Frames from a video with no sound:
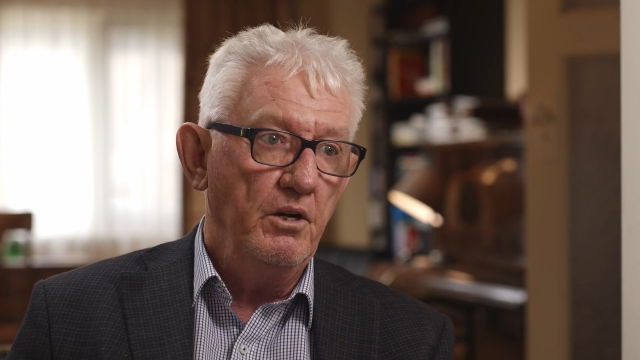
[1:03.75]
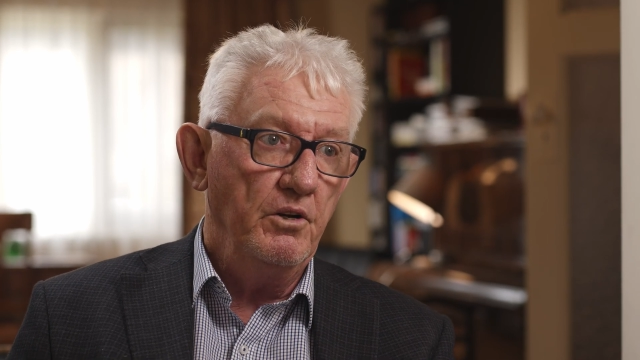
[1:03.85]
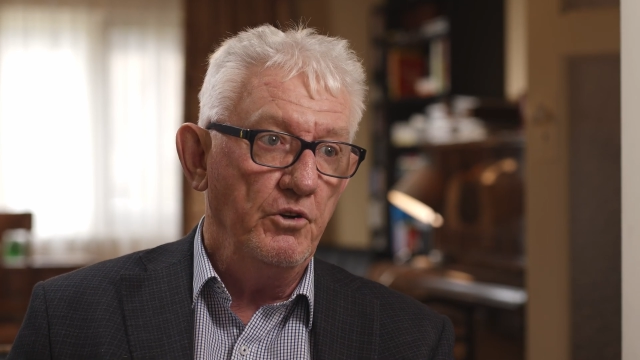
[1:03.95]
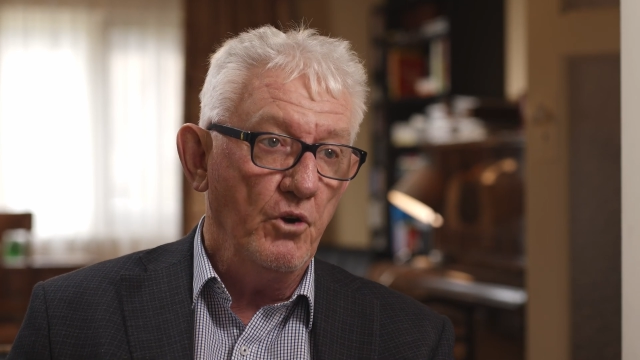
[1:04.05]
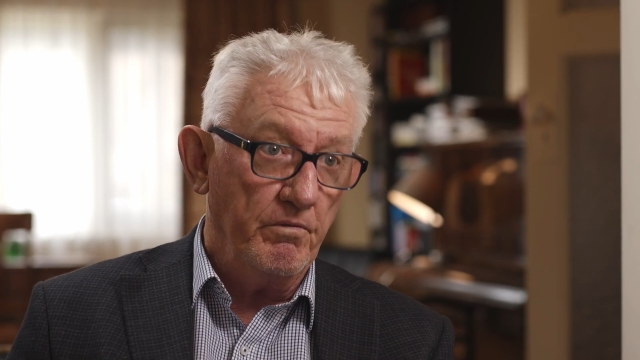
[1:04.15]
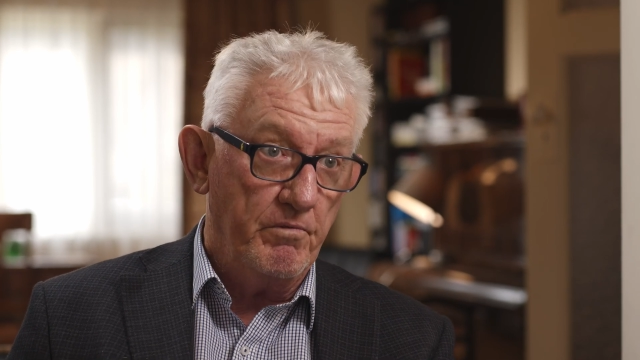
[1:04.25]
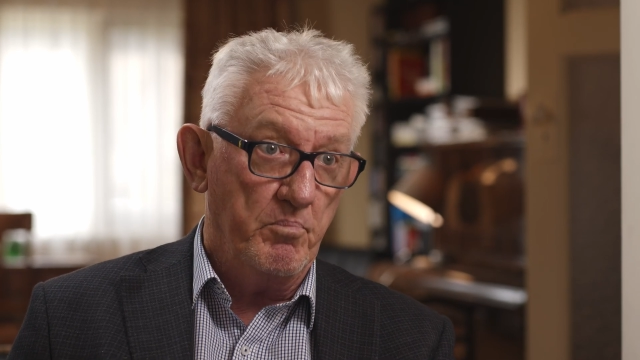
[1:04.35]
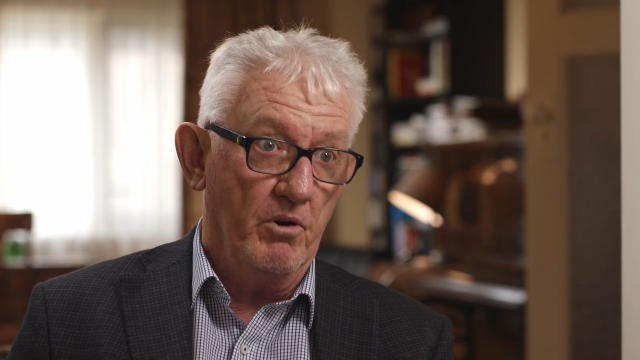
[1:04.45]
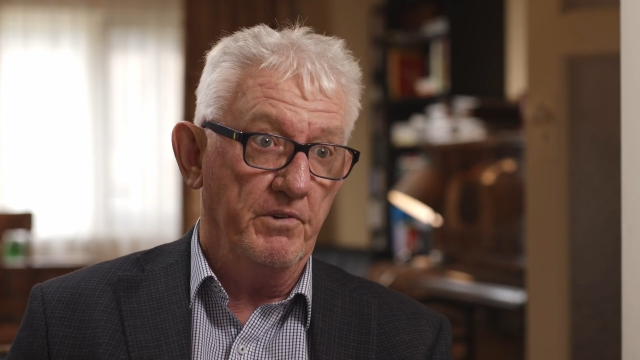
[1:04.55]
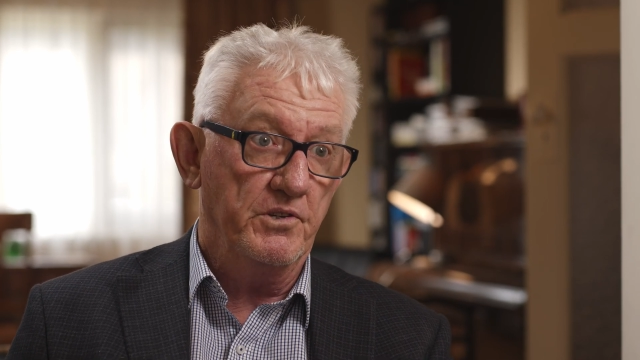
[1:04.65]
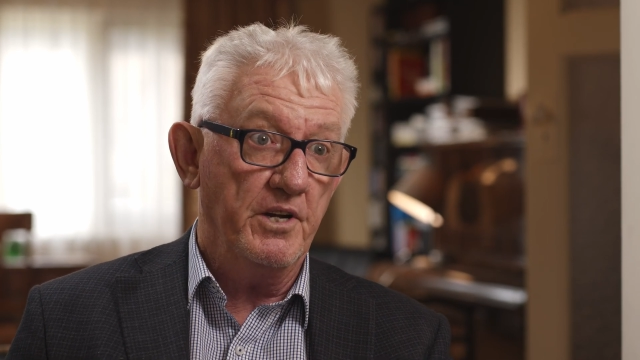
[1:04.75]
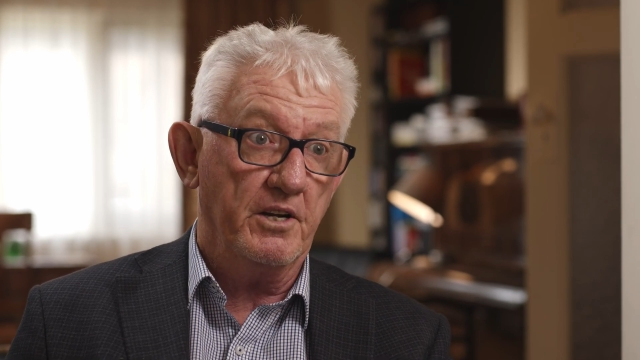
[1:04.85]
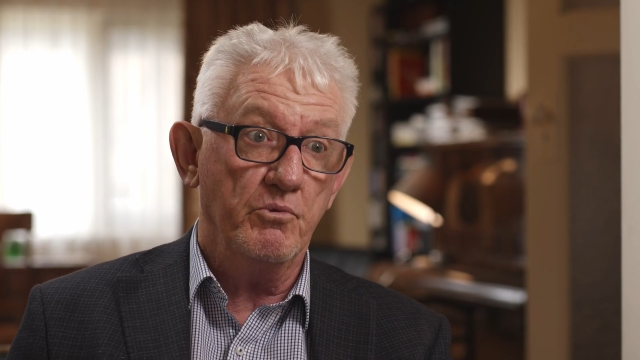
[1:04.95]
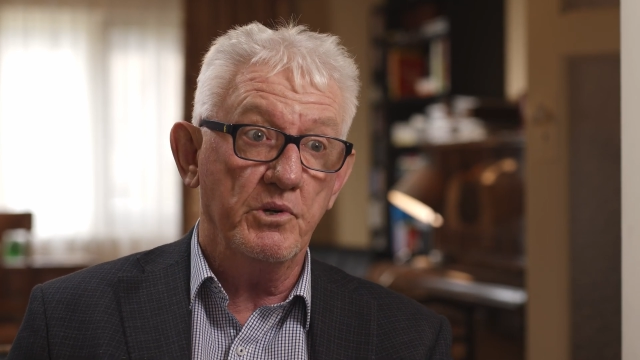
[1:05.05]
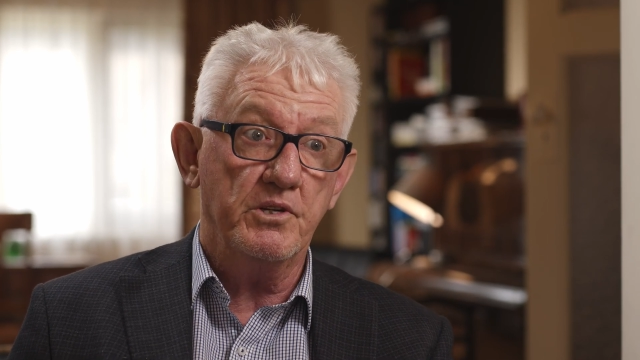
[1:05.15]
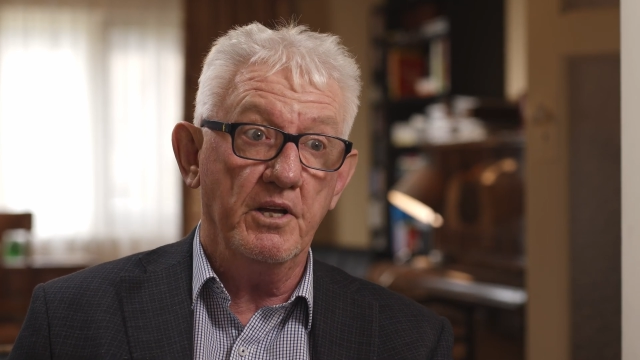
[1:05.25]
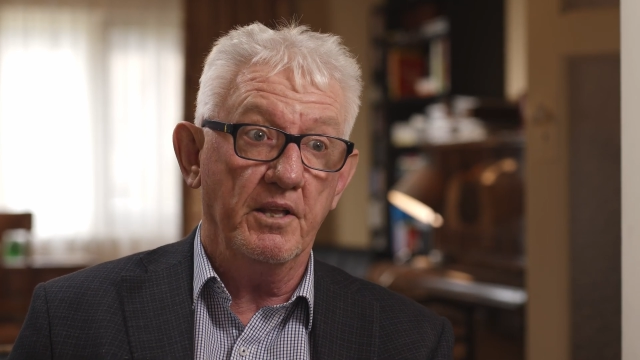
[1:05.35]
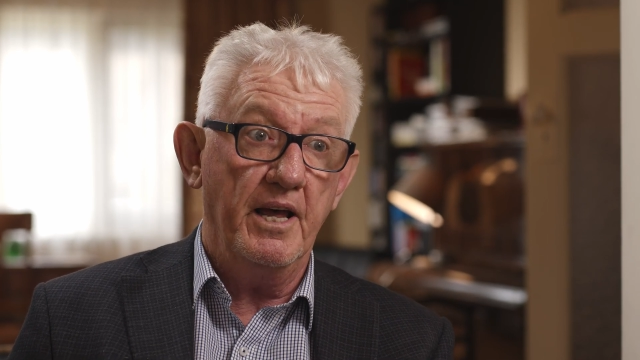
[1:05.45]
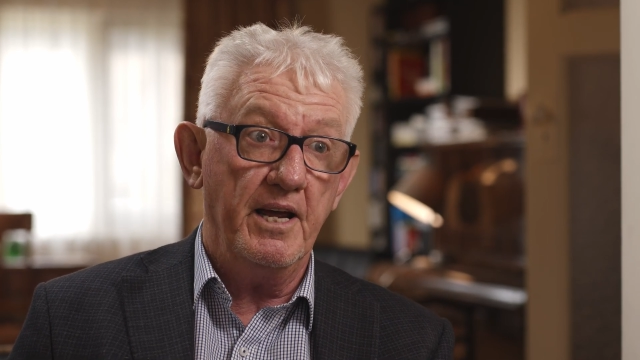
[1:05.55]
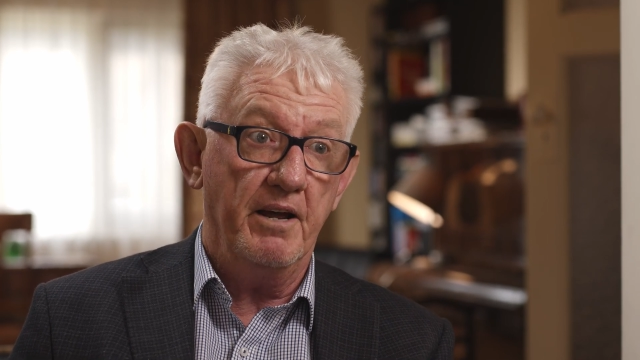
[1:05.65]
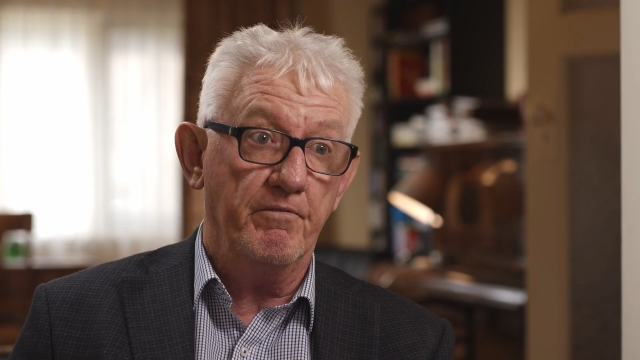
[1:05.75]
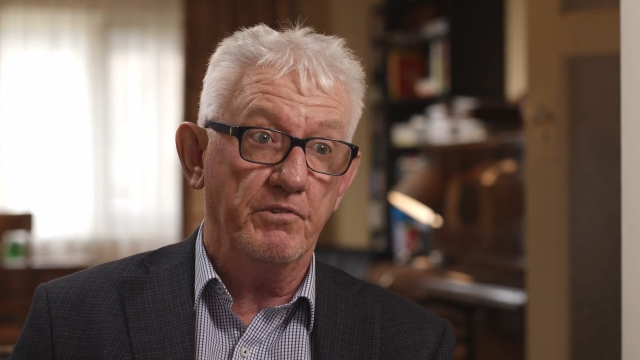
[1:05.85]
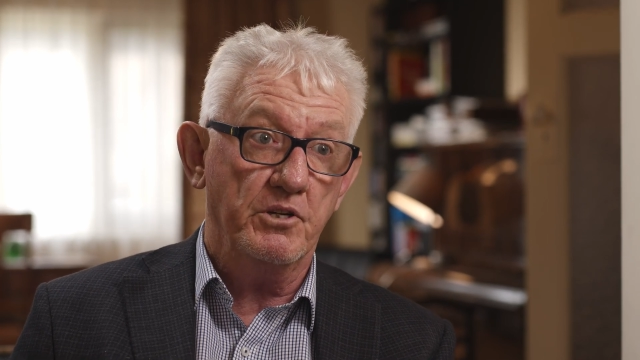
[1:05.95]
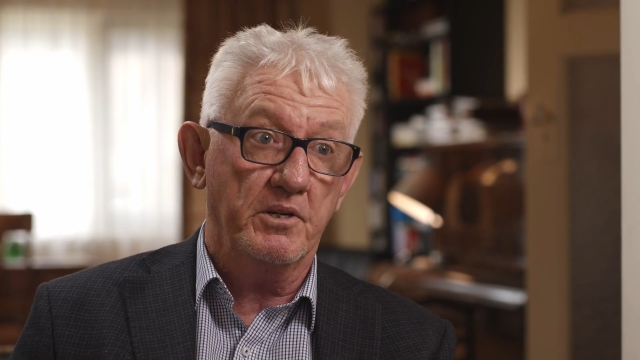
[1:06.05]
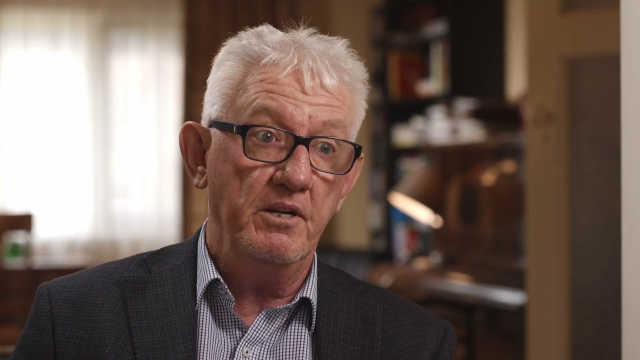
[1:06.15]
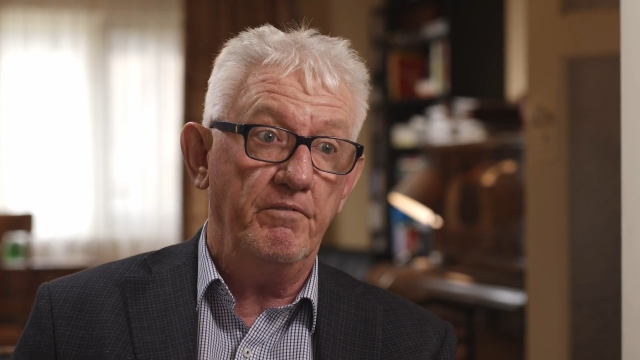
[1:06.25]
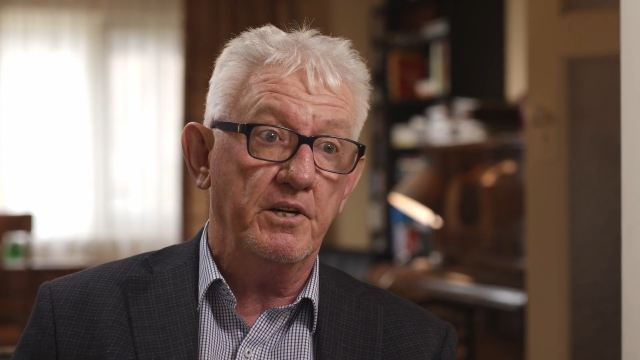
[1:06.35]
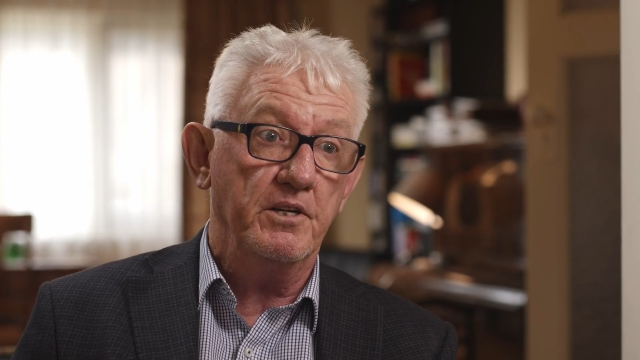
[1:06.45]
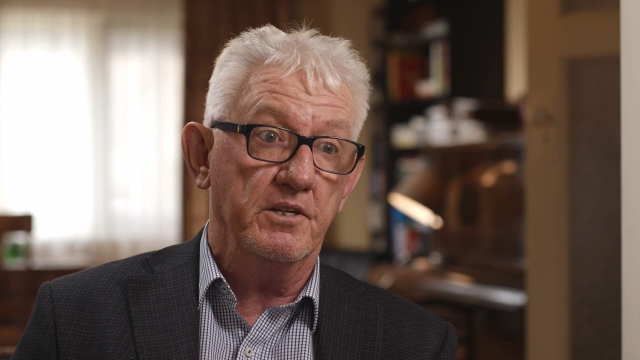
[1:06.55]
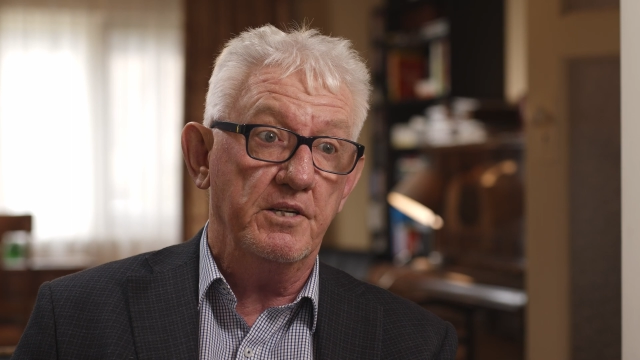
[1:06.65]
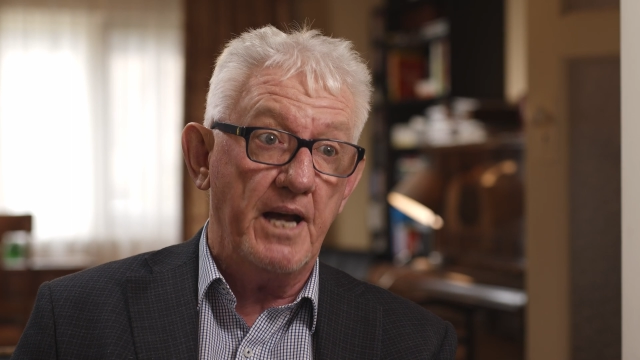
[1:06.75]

not-for-profit sector is that they have significant